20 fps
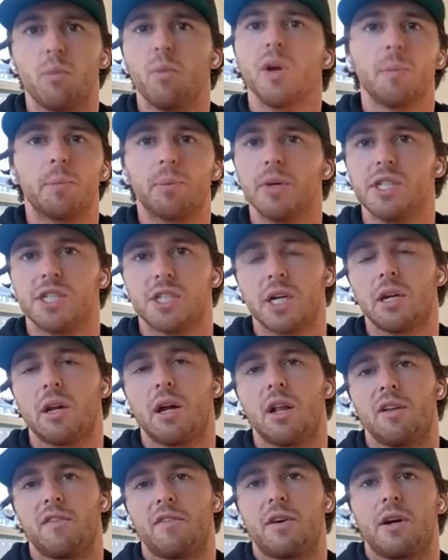We appreciate
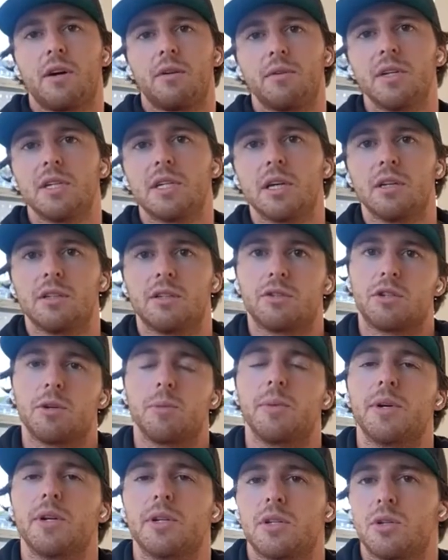all of our retail
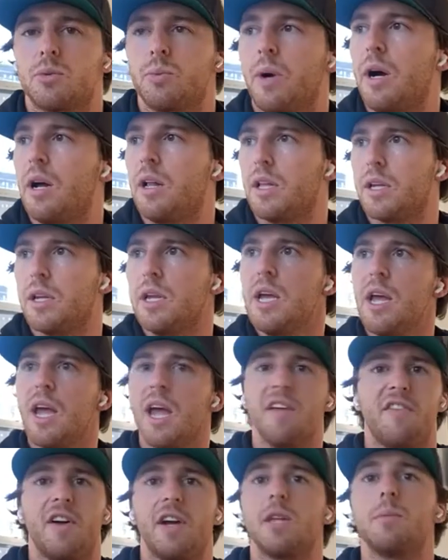distributors as well. And
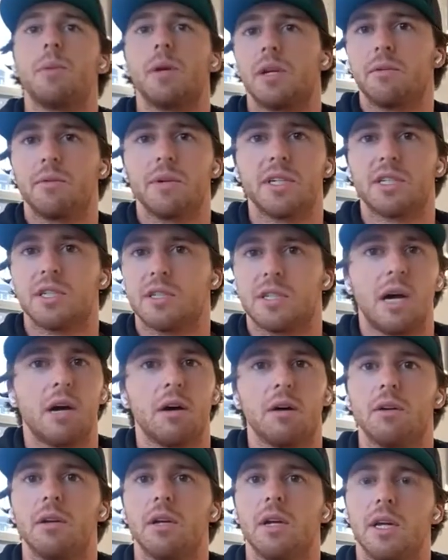if anybody reaches
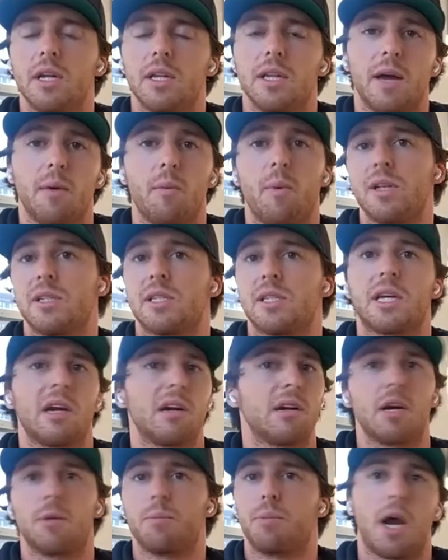out and wants to
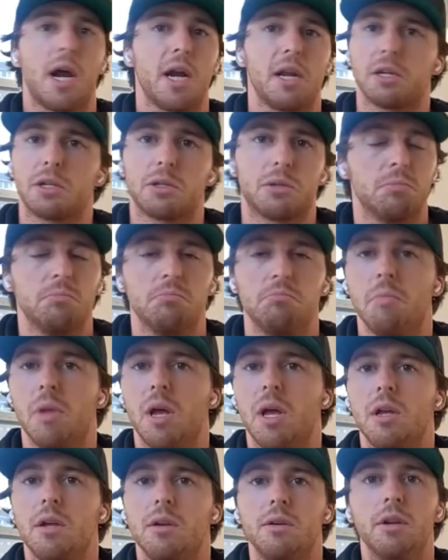carry our products,
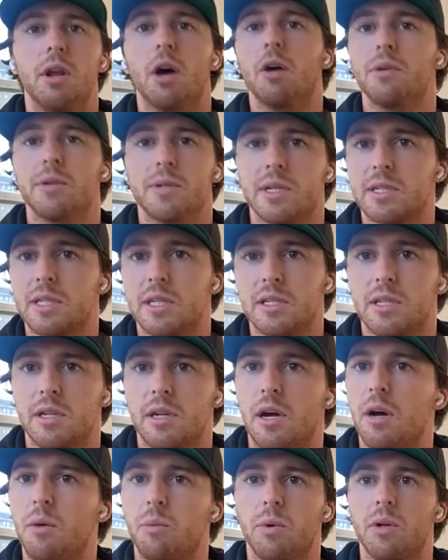no resistance at
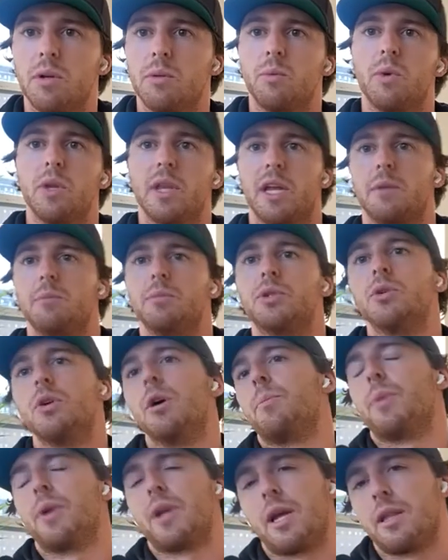all. We'll let them do
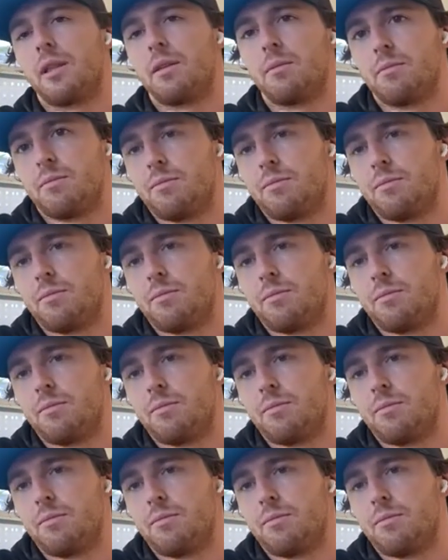it. But